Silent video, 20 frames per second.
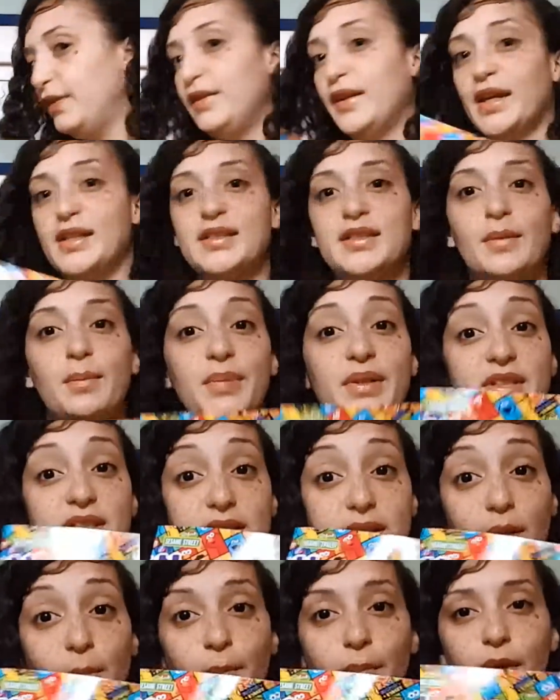Next up
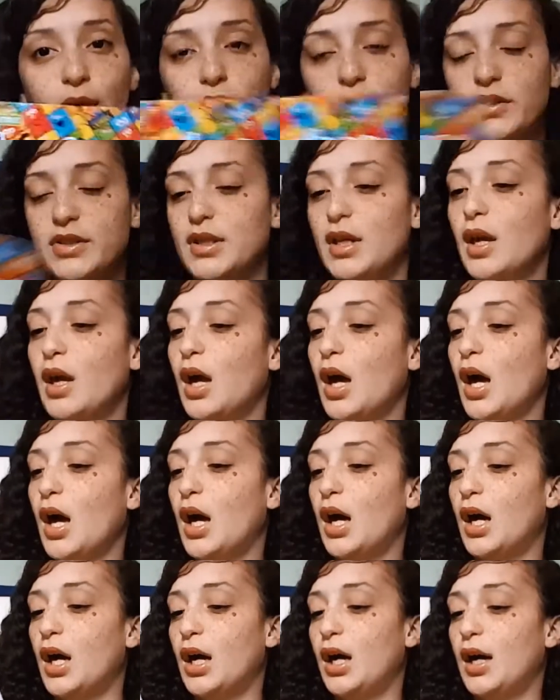is numbers.
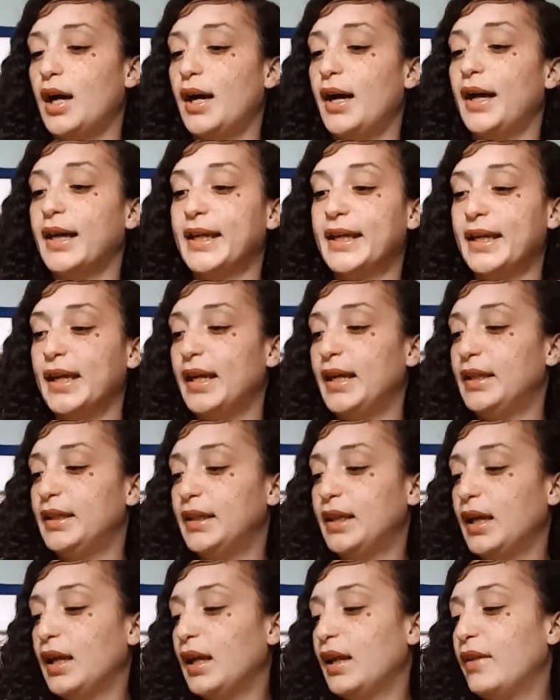
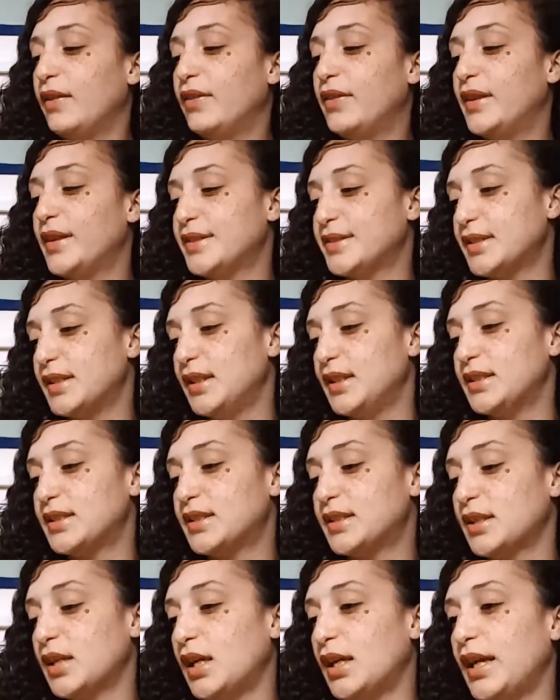Again, this is
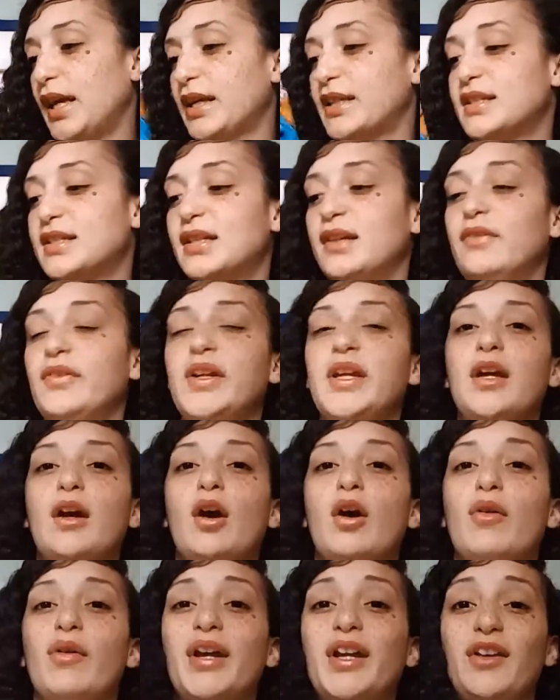an activity
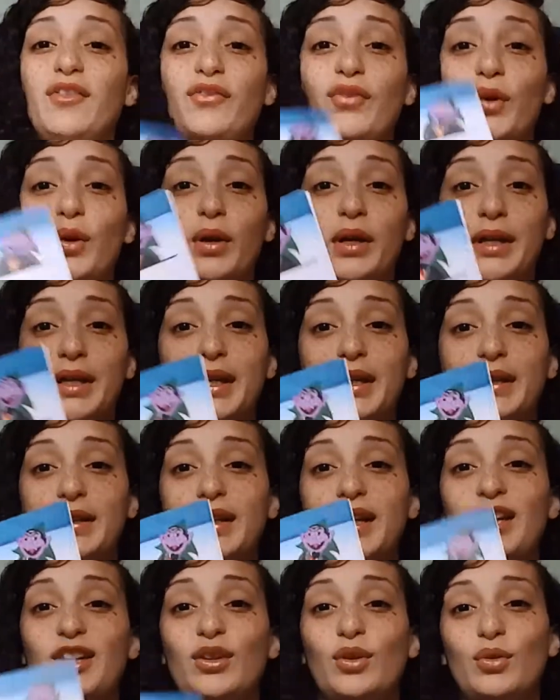already for a kid
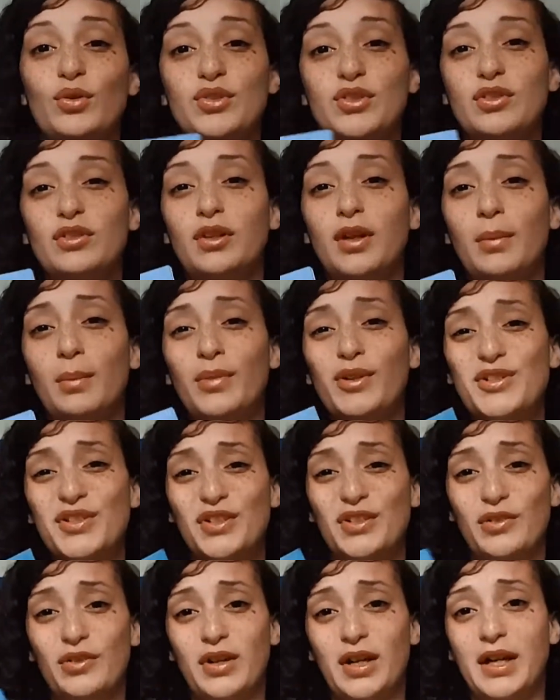that knows their numbers,
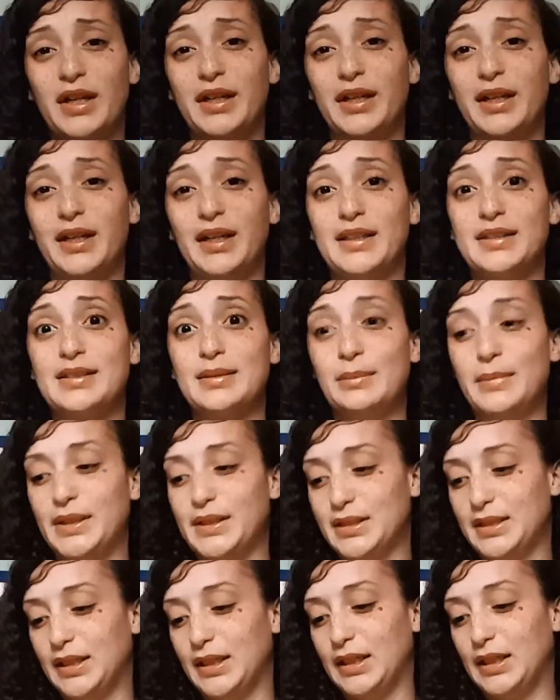and you're kind of like
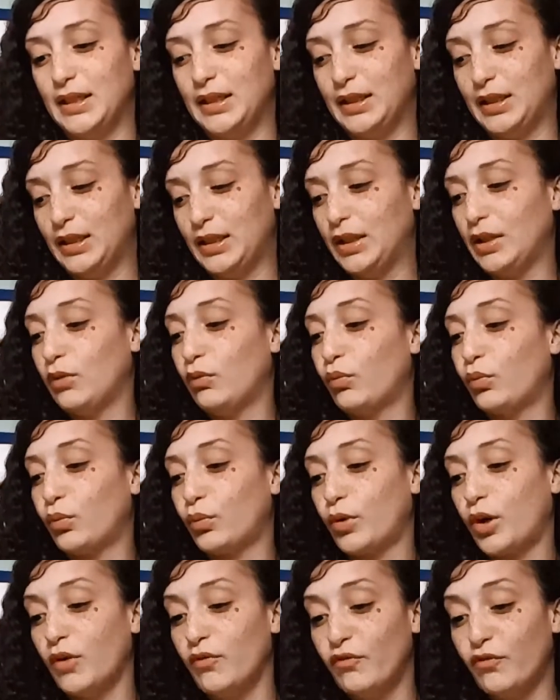cementing in and
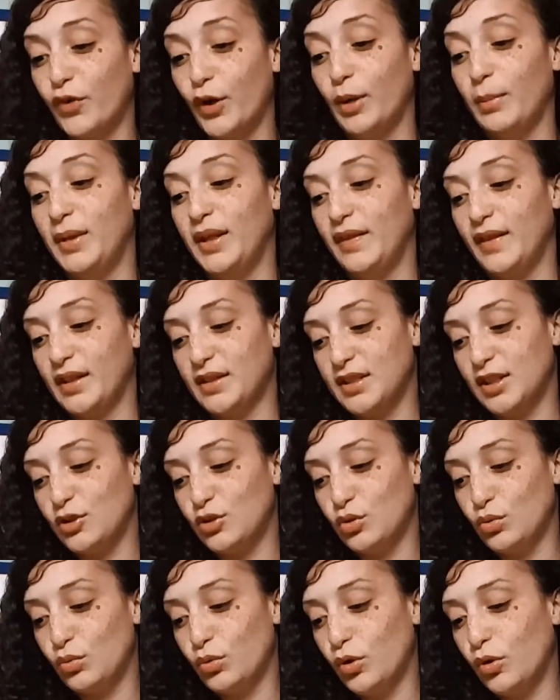confirming that they
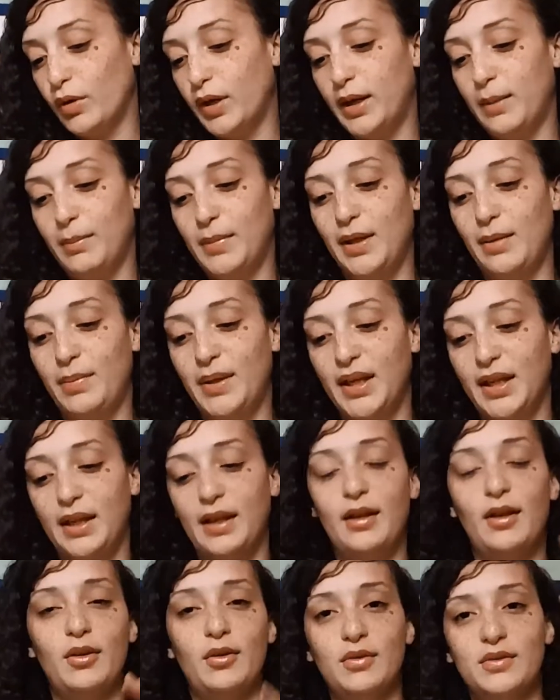do know it, and
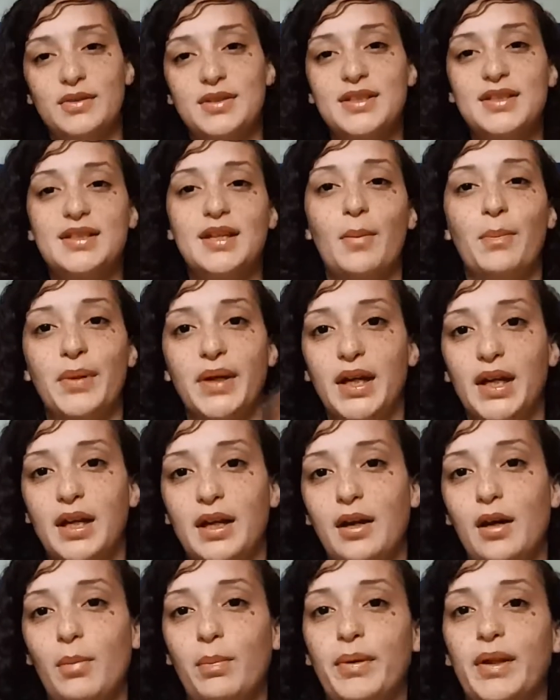maybe stepping
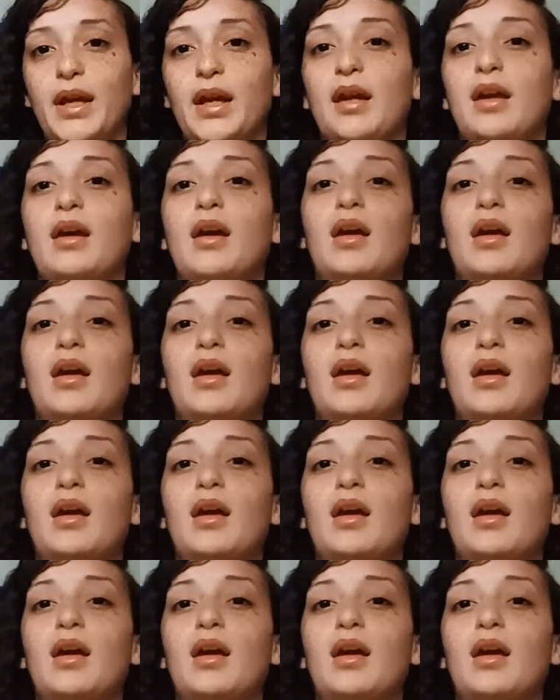it up like